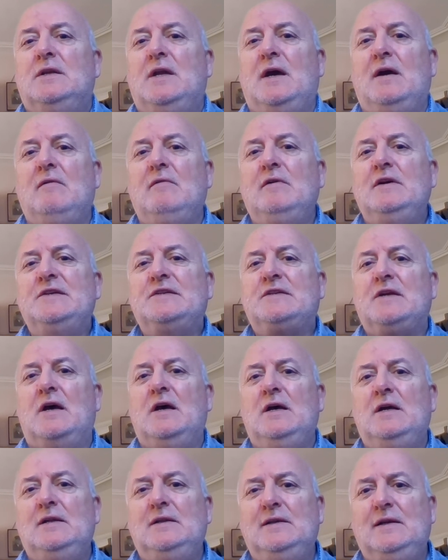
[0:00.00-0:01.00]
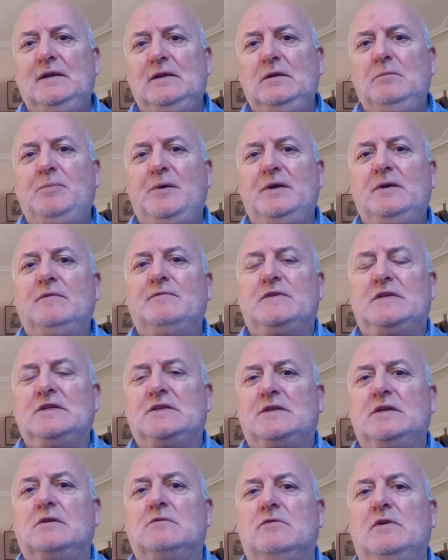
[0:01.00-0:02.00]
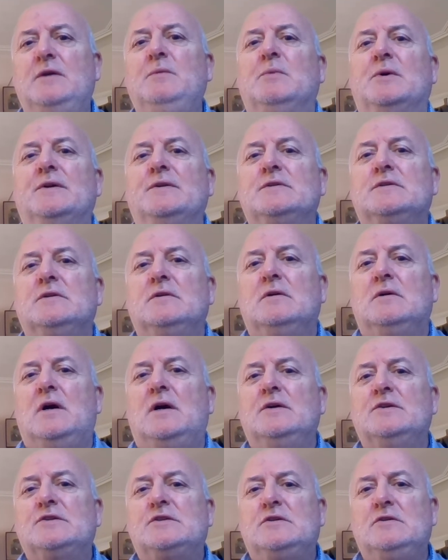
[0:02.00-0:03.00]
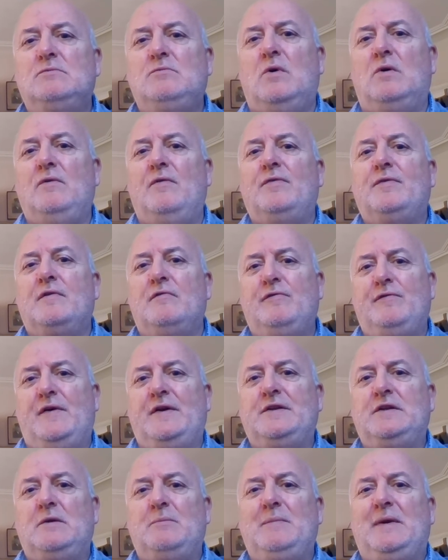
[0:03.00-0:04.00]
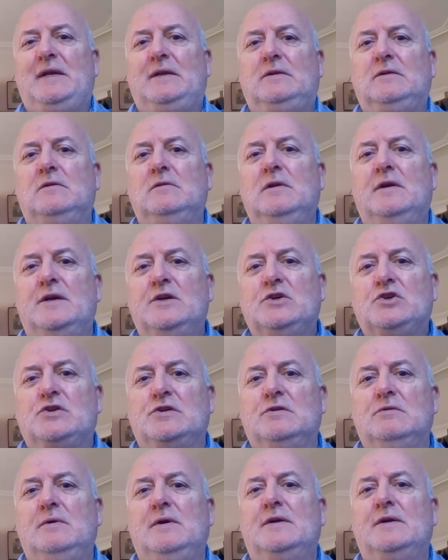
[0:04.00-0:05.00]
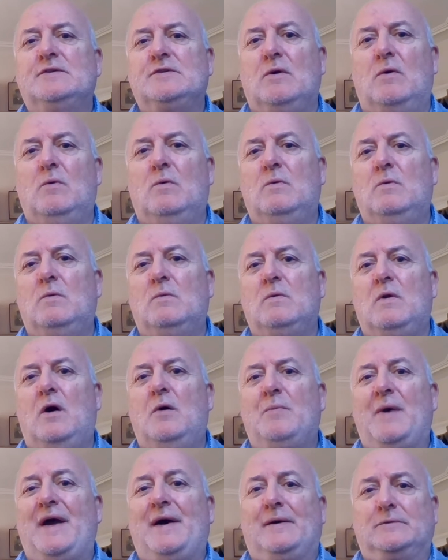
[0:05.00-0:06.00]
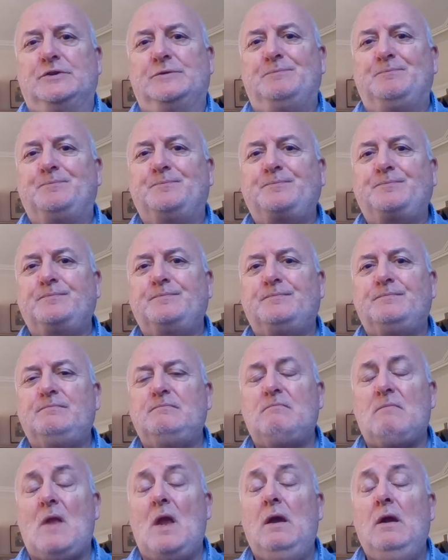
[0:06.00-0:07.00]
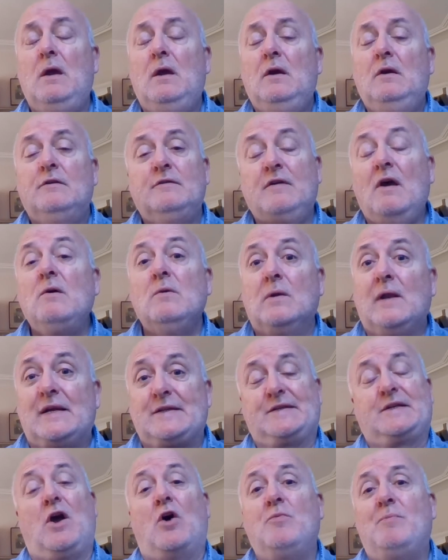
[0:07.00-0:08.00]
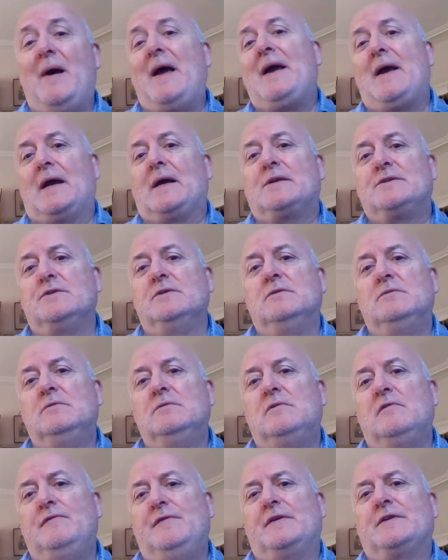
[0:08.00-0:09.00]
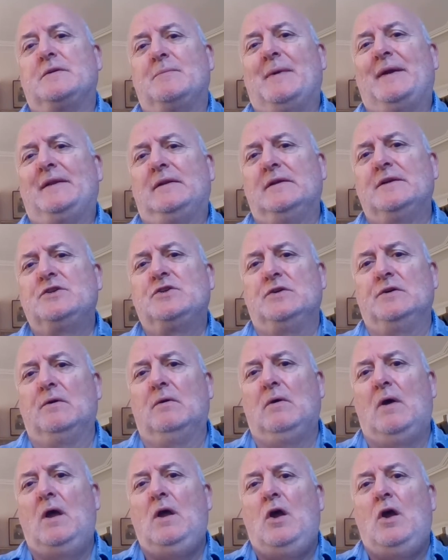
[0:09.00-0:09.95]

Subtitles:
there is a little bit of disagreement as to what the fundamental issue is all about. So let's go back to the fundamental issue.